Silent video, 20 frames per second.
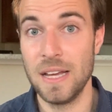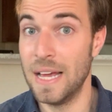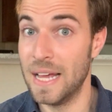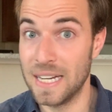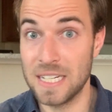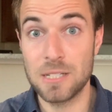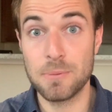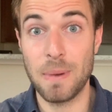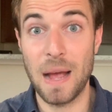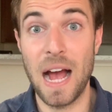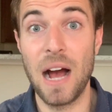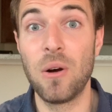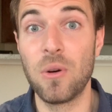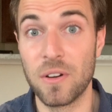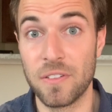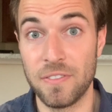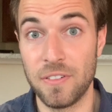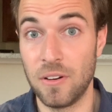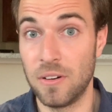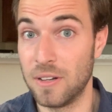And it's
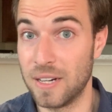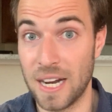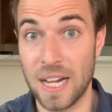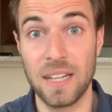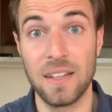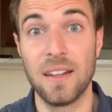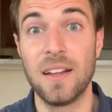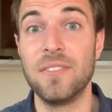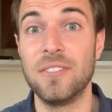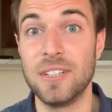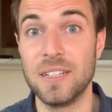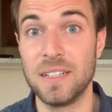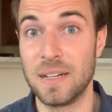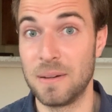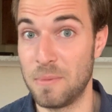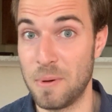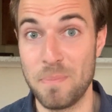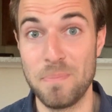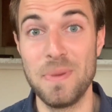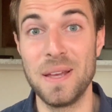powerful, and I love it.
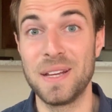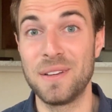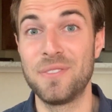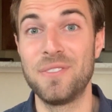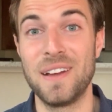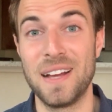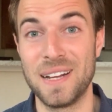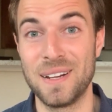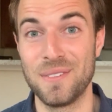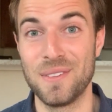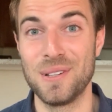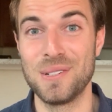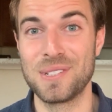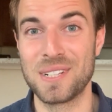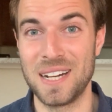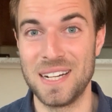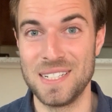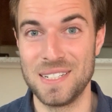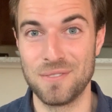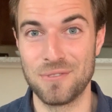I'm a big fan of those
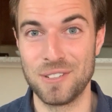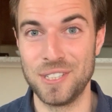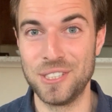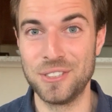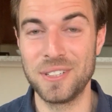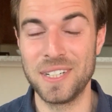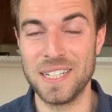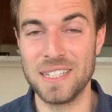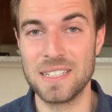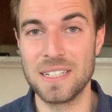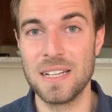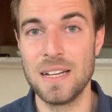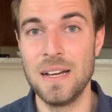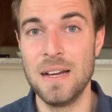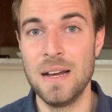kinds of retreats.